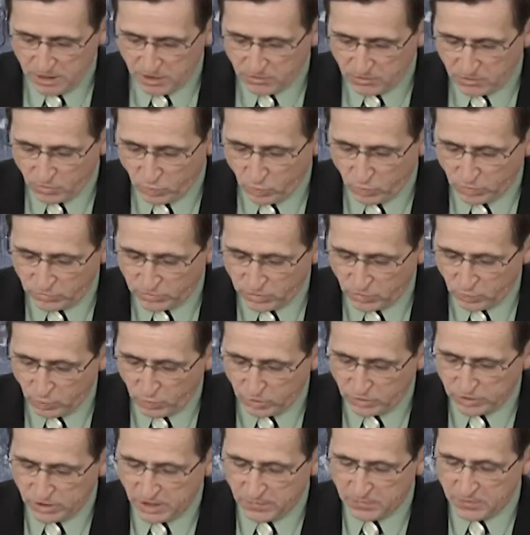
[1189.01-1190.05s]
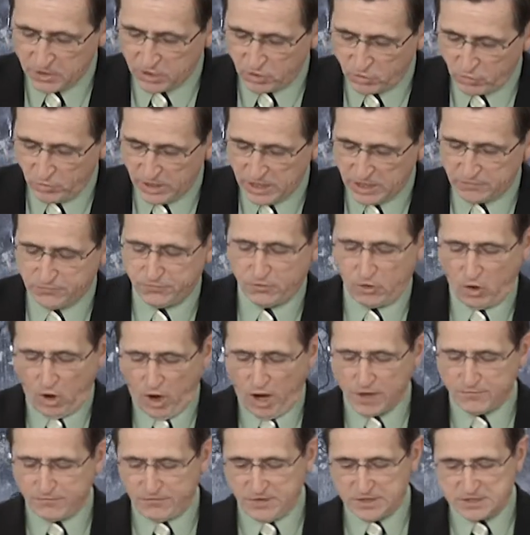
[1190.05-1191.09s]
The word in the Greek for
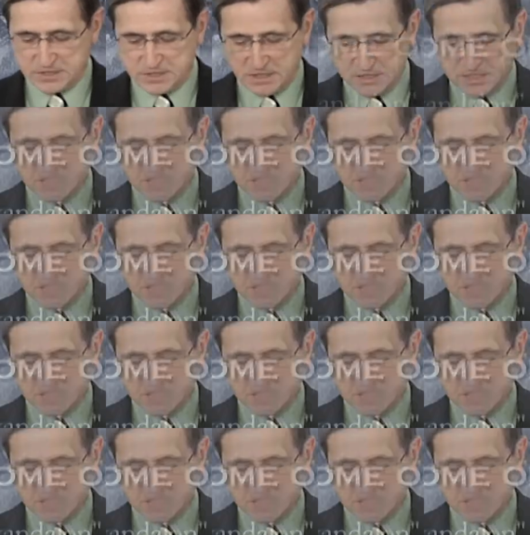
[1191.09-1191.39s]
offense is